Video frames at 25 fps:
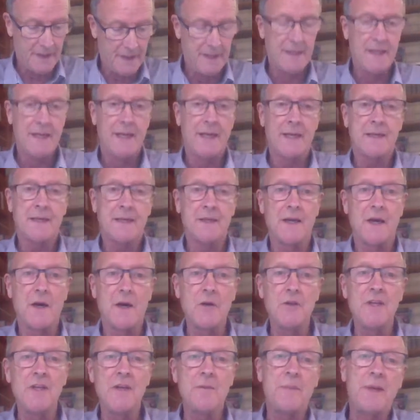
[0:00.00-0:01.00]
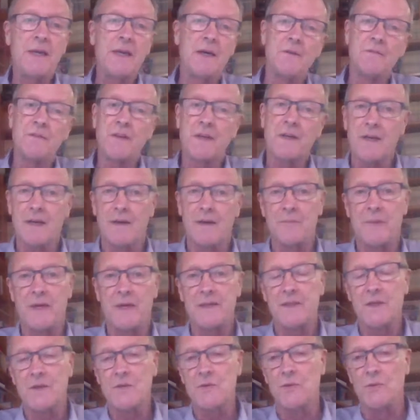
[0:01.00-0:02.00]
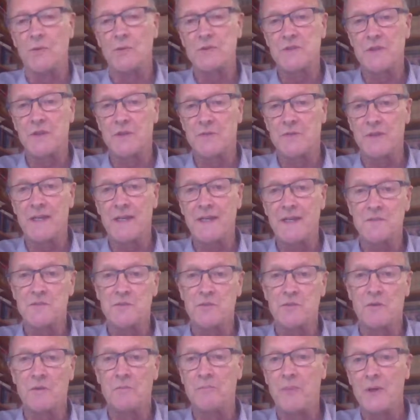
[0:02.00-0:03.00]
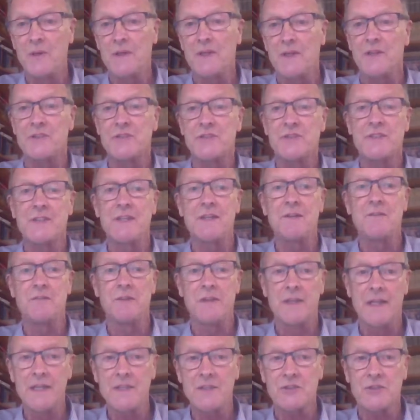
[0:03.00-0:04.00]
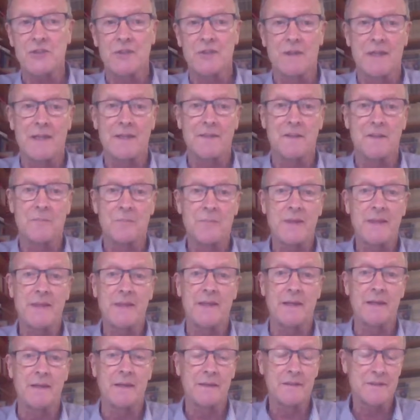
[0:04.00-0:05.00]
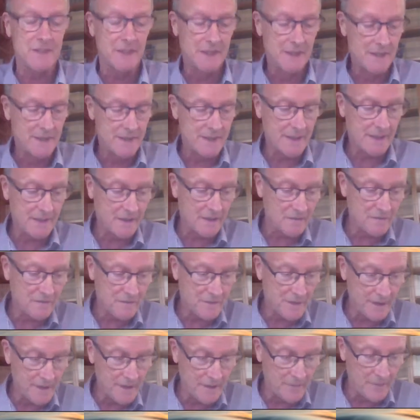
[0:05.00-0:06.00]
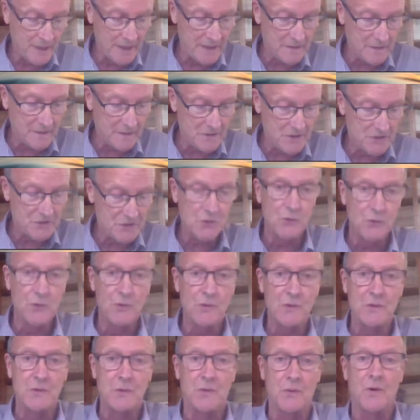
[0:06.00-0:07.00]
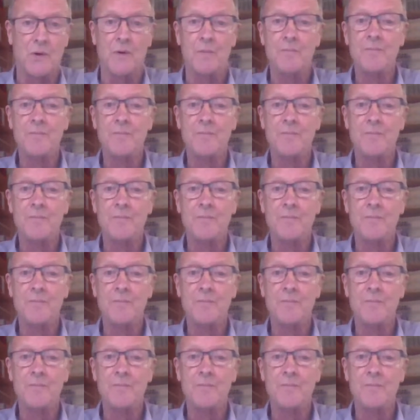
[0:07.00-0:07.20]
It can only be overcome by the court agreeing to abolish the relational underpinnings that are fundamental to tort law.